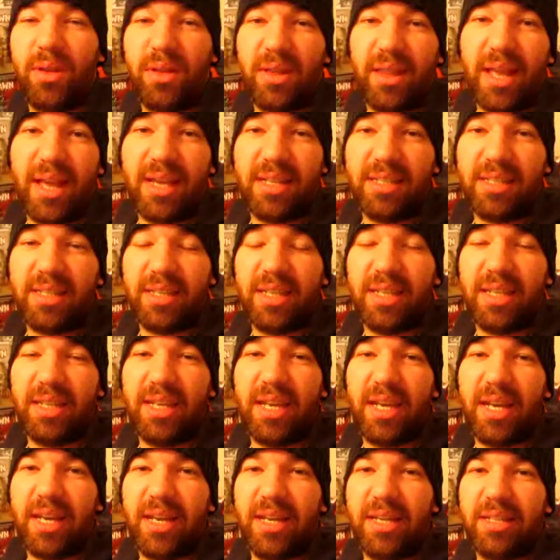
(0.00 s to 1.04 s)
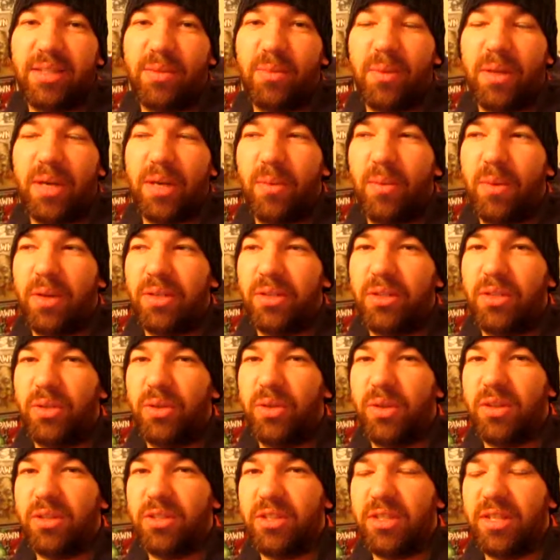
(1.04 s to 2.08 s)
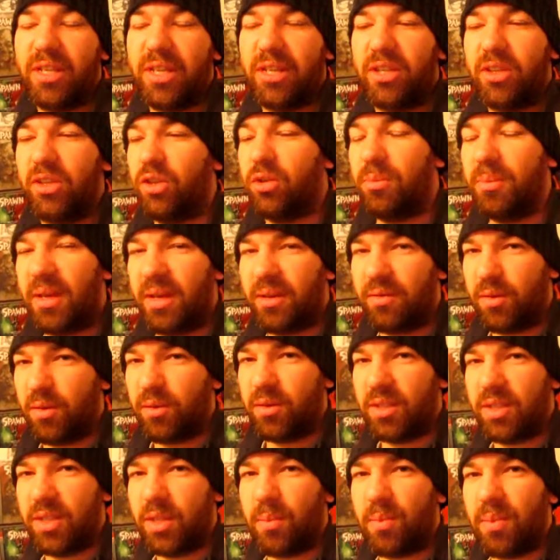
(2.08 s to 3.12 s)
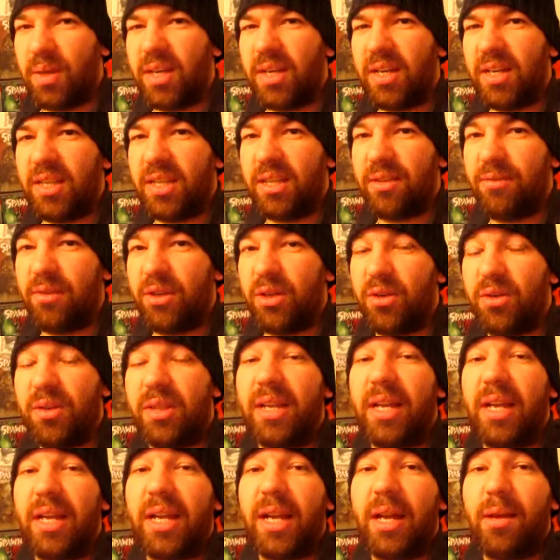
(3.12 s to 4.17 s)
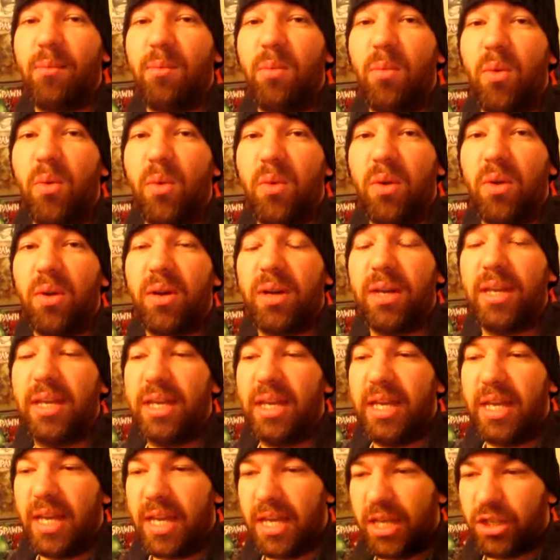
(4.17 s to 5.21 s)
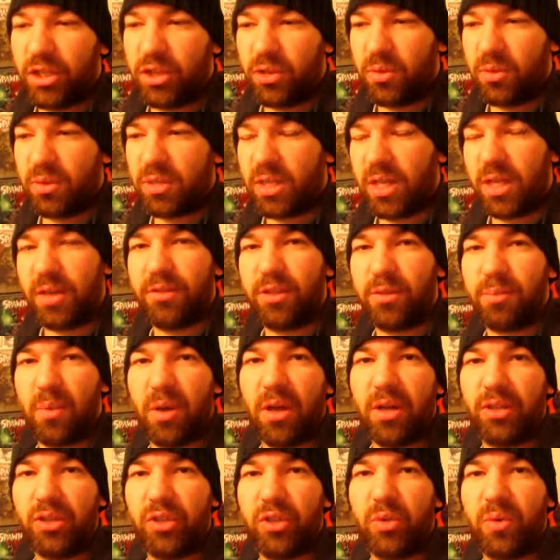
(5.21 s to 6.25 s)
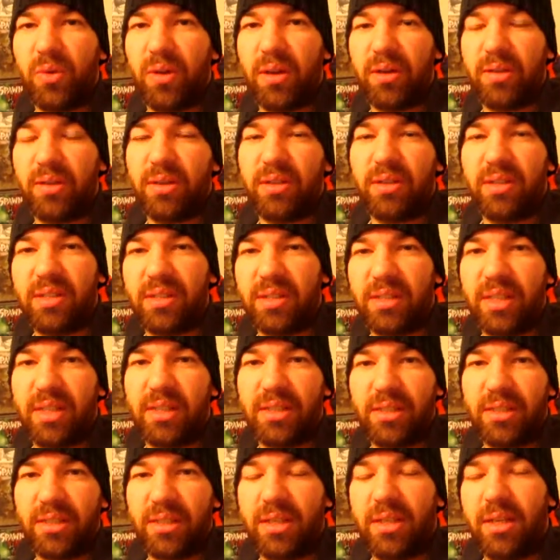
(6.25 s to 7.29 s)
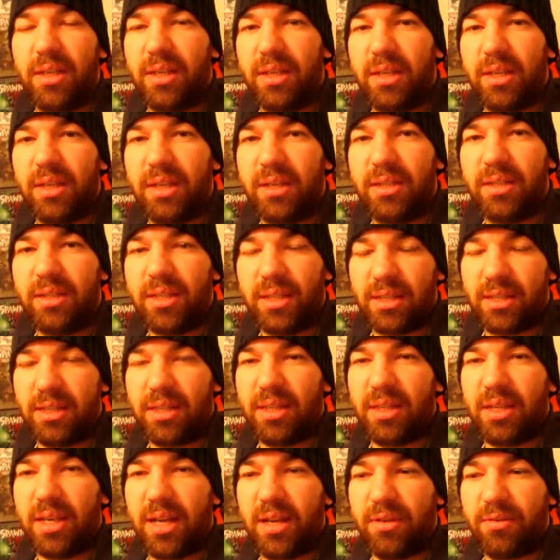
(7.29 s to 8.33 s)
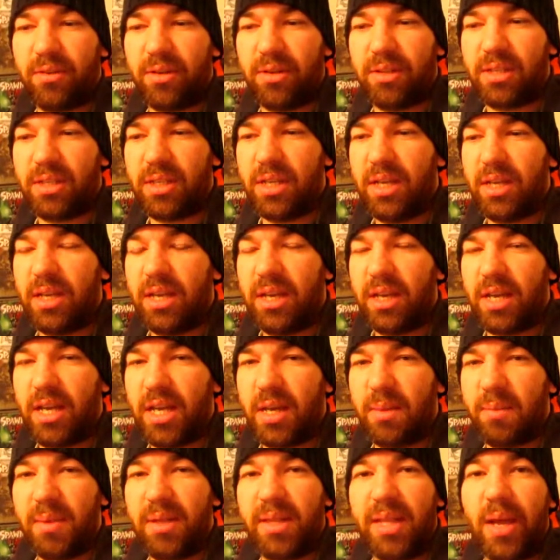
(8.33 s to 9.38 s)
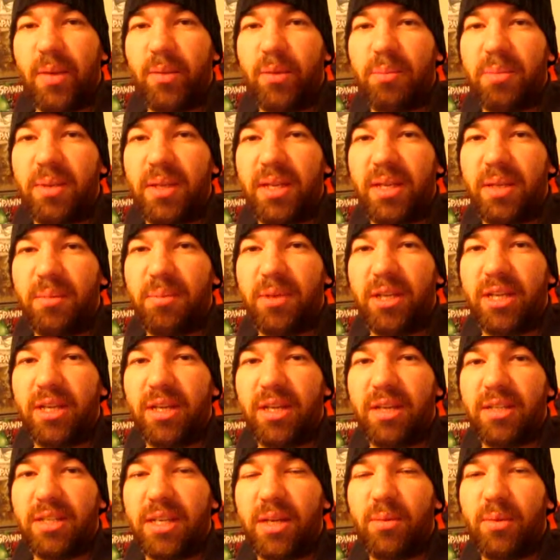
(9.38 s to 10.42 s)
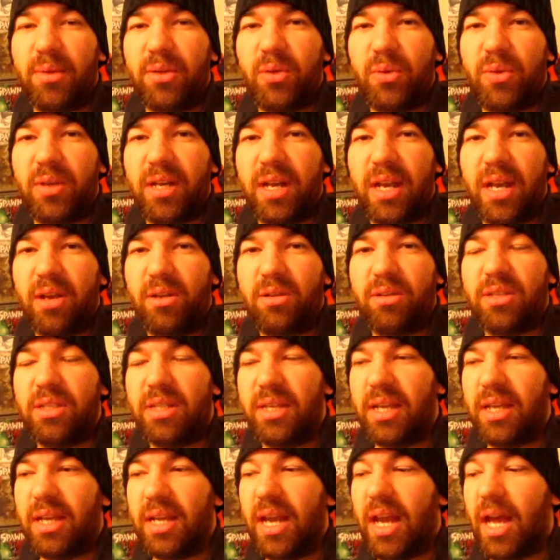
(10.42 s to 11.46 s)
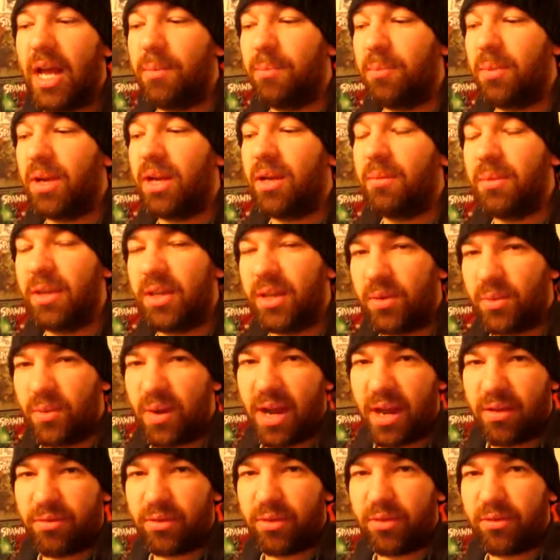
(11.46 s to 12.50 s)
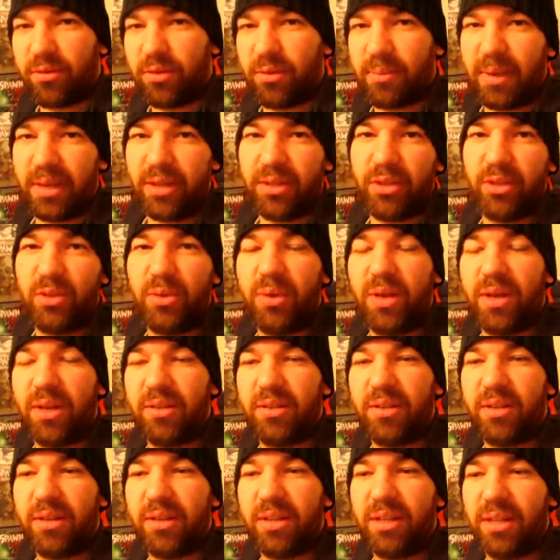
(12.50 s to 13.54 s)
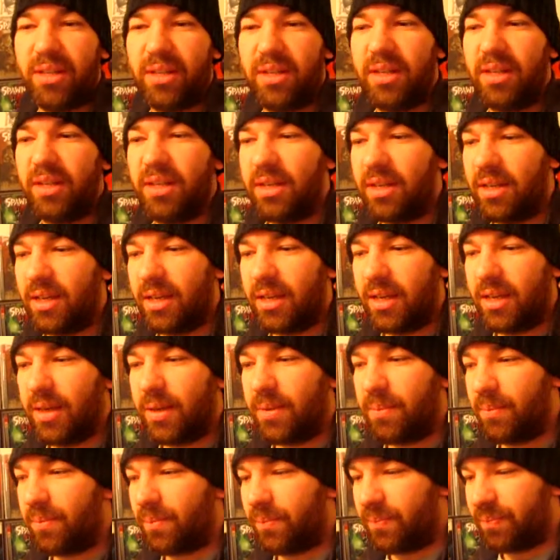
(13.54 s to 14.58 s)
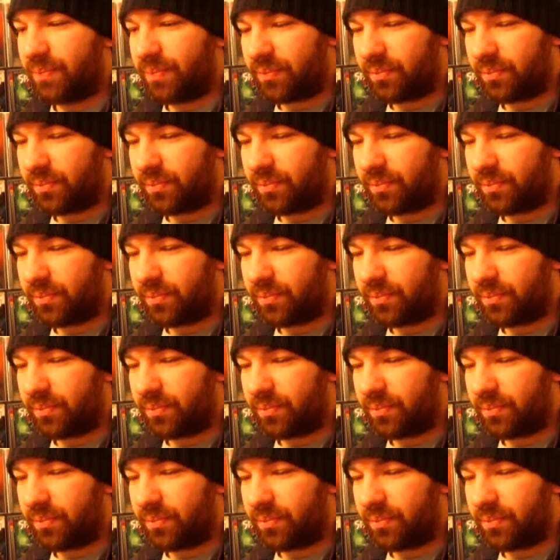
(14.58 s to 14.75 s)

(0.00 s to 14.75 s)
lastly, guys, what I want to also tell you, you may have noticed in the beginning of the video that I got more issues of Spawn 200, six, six of the covers, um, and that would be because I want to announce a upcoming raffle for my 200 um,